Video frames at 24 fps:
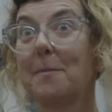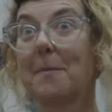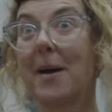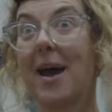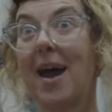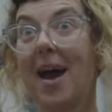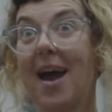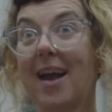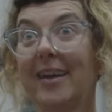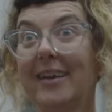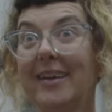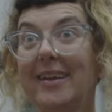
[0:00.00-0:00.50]
the
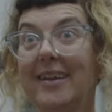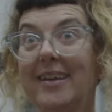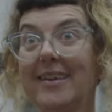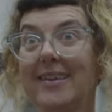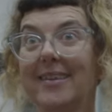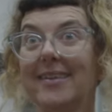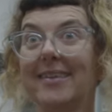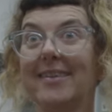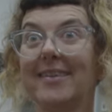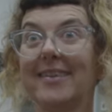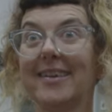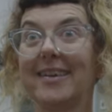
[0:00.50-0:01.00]
Party
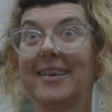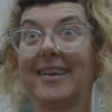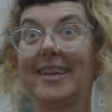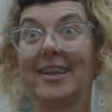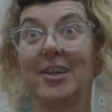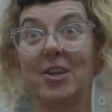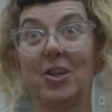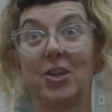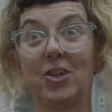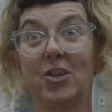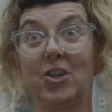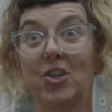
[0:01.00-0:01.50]
is an
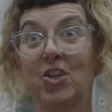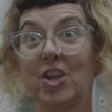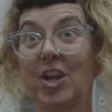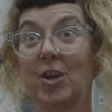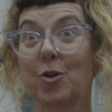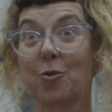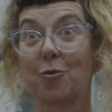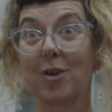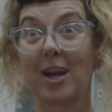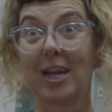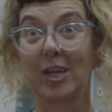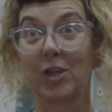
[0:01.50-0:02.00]

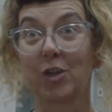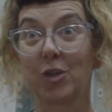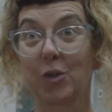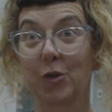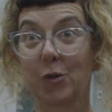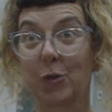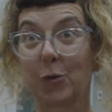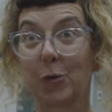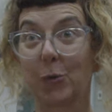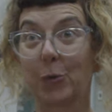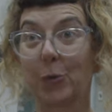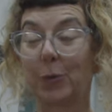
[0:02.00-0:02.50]

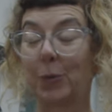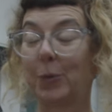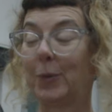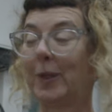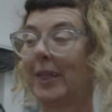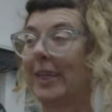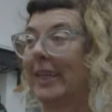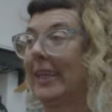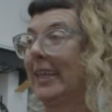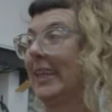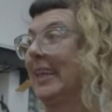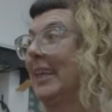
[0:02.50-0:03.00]
intergenerational
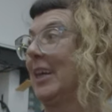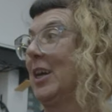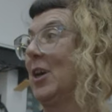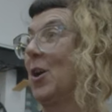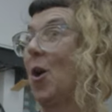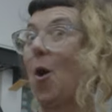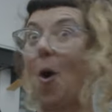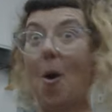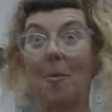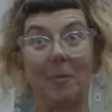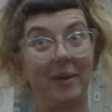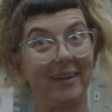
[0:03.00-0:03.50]

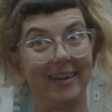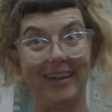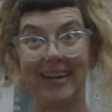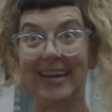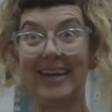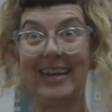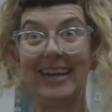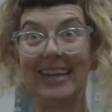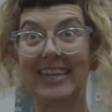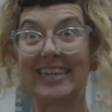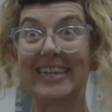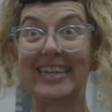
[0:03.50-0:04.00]

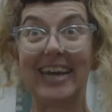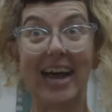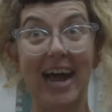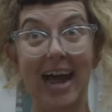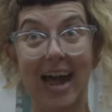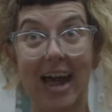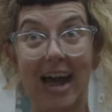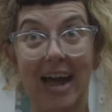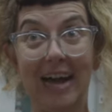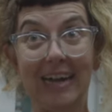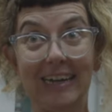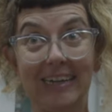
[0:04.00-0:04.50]
comedy,
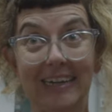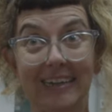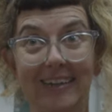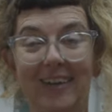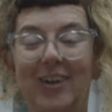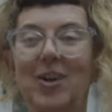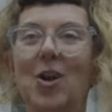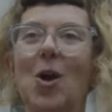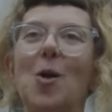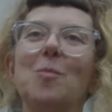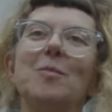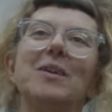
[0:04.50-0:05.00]
dark
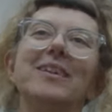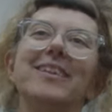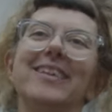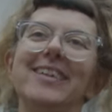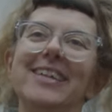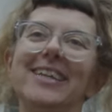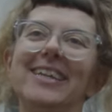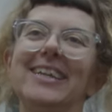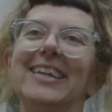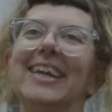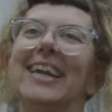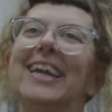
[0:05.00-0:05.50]

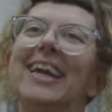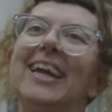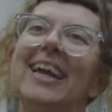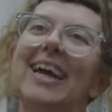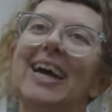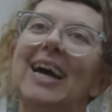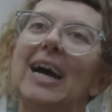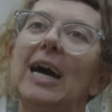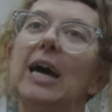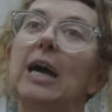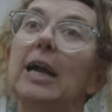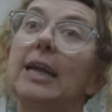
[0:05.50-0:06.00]
comedy,
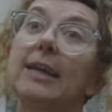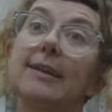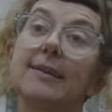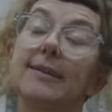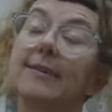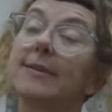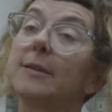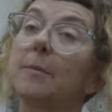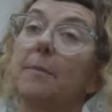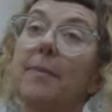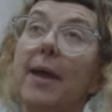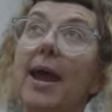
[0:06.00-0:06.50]

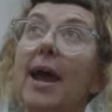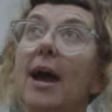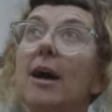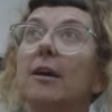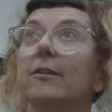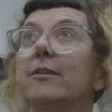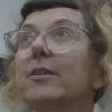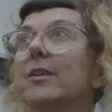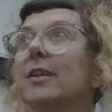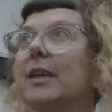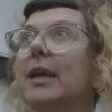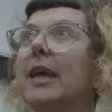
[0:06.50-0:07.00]
and it's
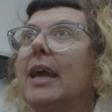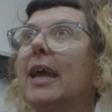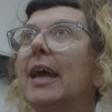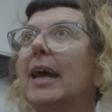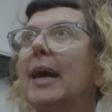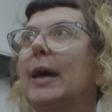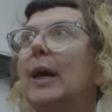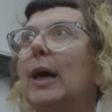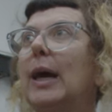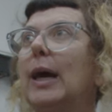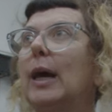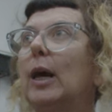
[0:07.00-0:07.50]
about
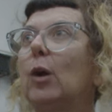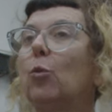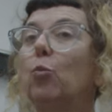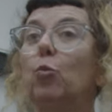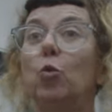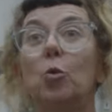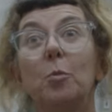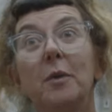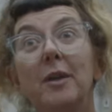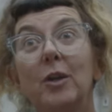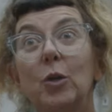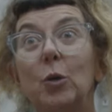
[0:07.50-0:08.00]

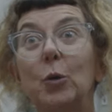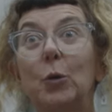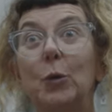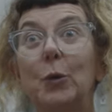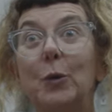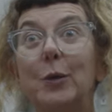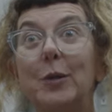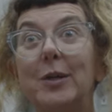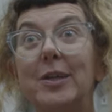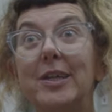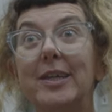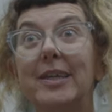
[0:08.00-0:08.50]

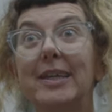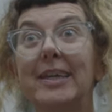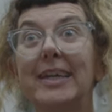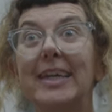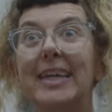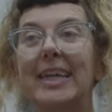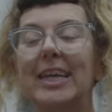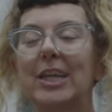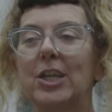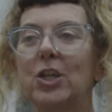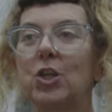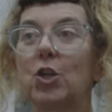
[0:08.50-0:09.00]
womanhood,
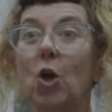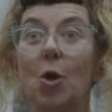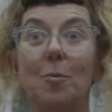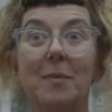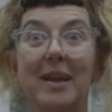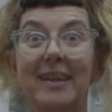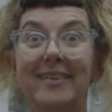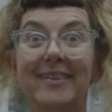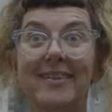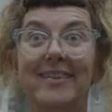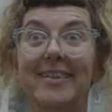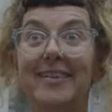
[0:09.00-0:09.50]

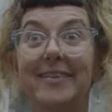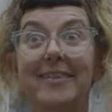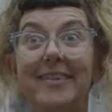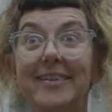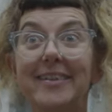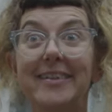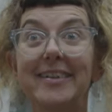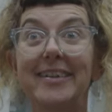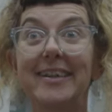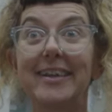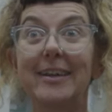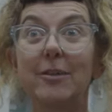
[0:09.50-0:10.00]

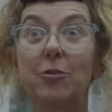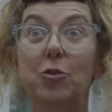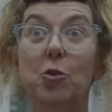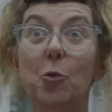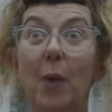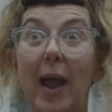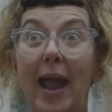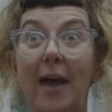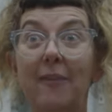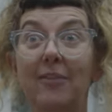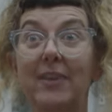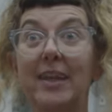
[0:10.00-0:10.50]
domesticity
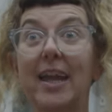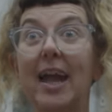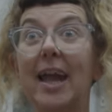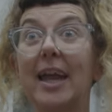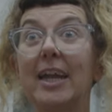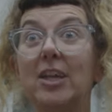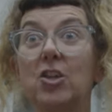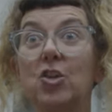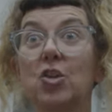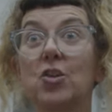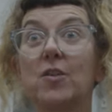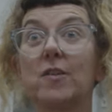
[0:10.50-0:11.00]
throughout the
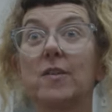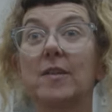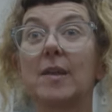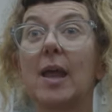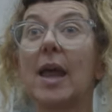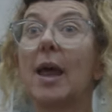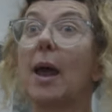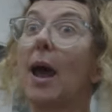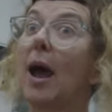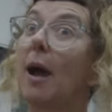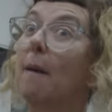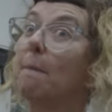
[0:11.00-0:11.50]
ages,
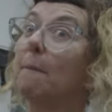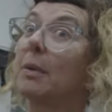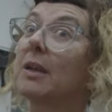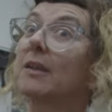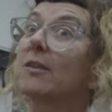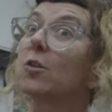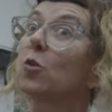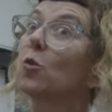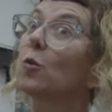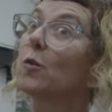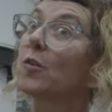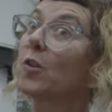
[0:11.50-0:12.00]
but
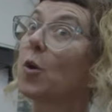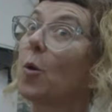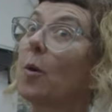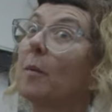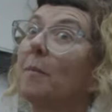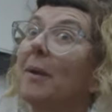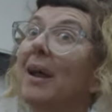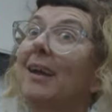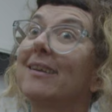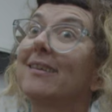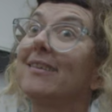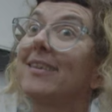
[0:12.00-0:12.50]
it's also
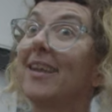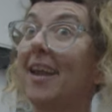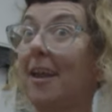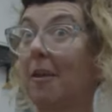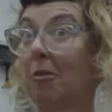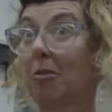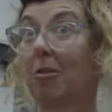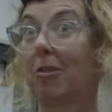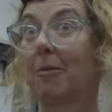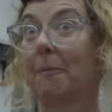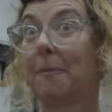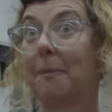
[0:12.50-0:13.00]
about
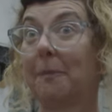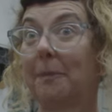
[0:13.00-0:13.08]
death.